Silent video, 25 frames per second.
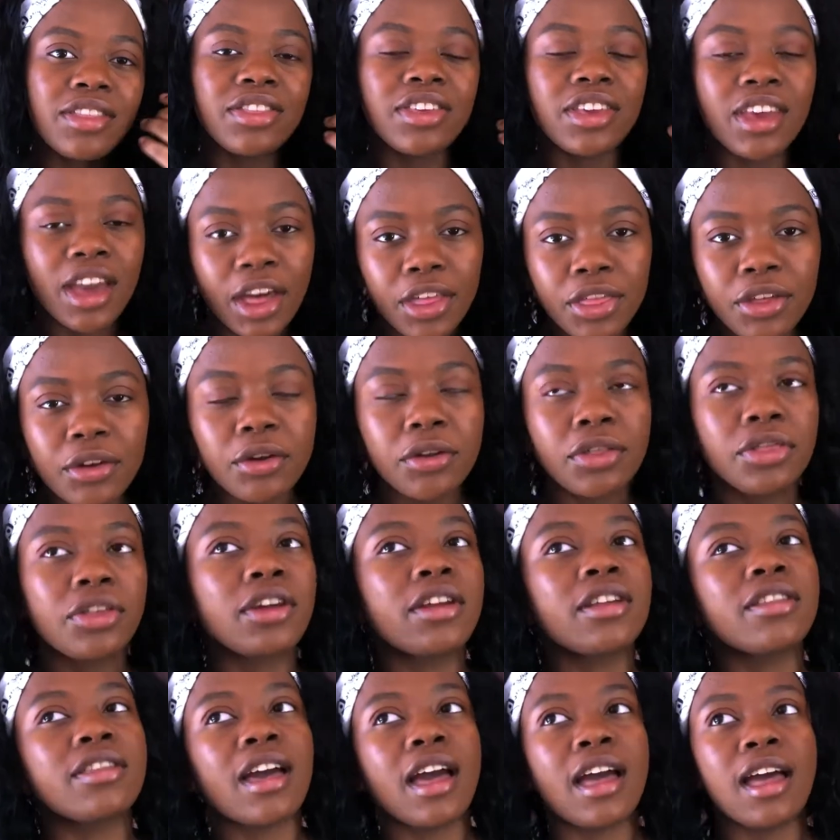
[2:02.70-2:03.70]
then the other
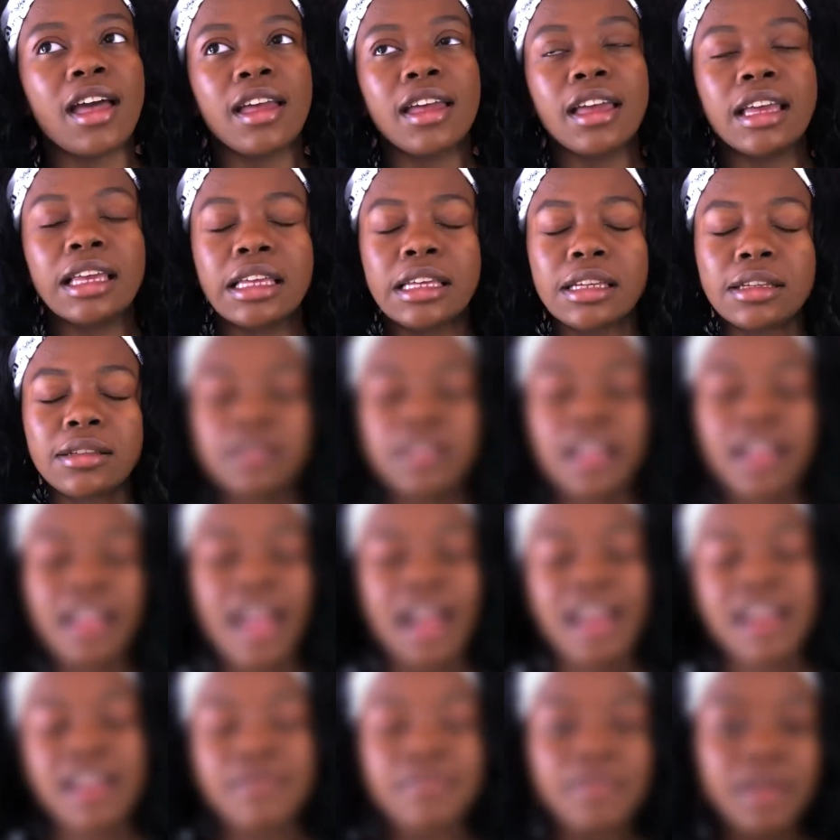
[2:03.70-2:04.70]
thing that it, that
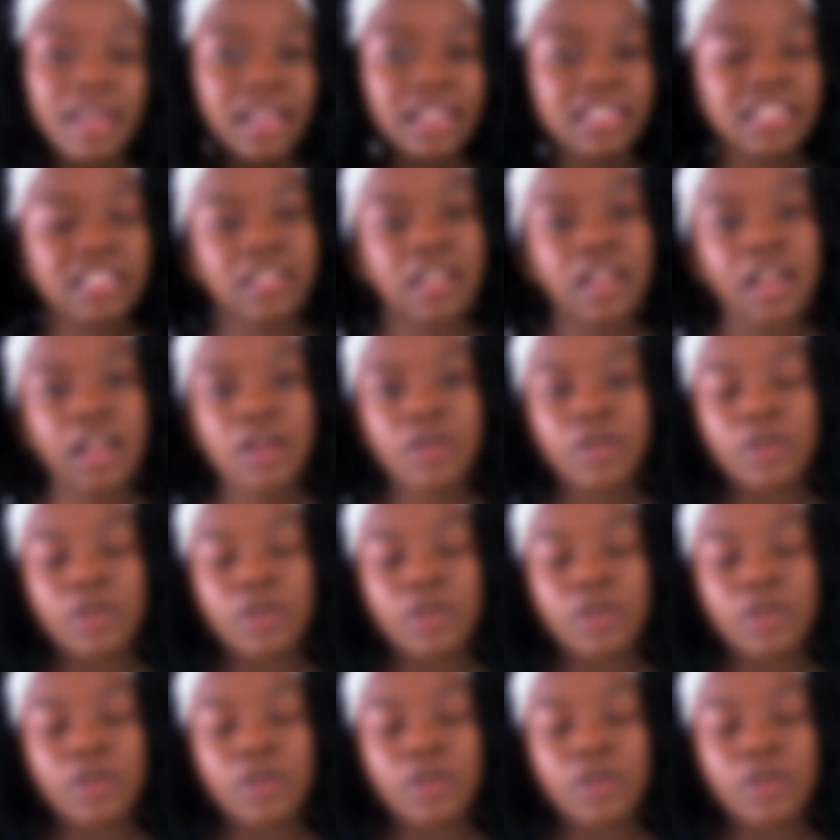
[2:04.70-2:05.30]
kind of makes